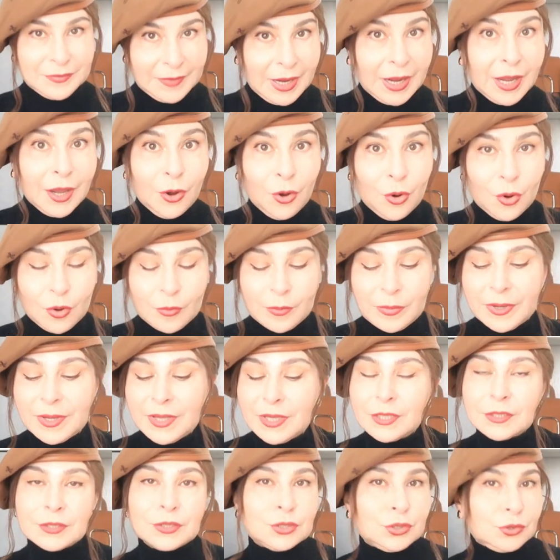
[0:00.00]
i hope
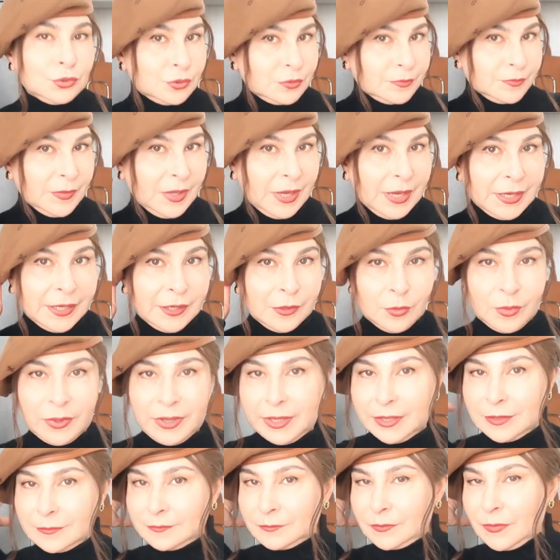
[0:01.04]
so
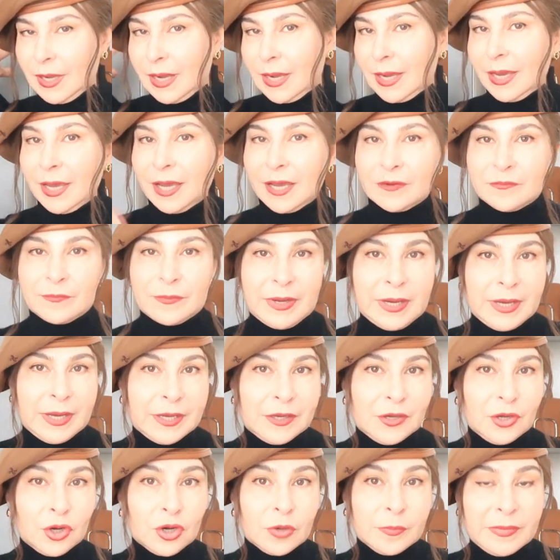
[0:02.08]
anyway i have
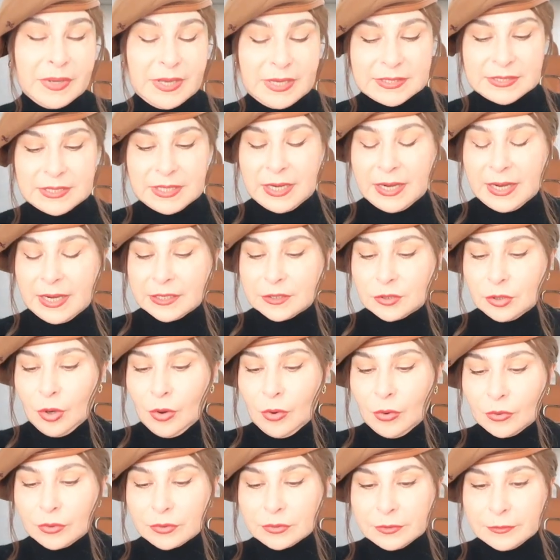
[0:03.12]
my hermes hat
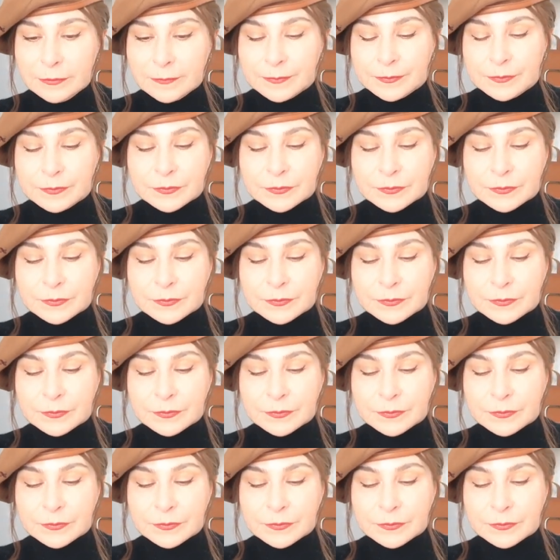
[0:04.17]
on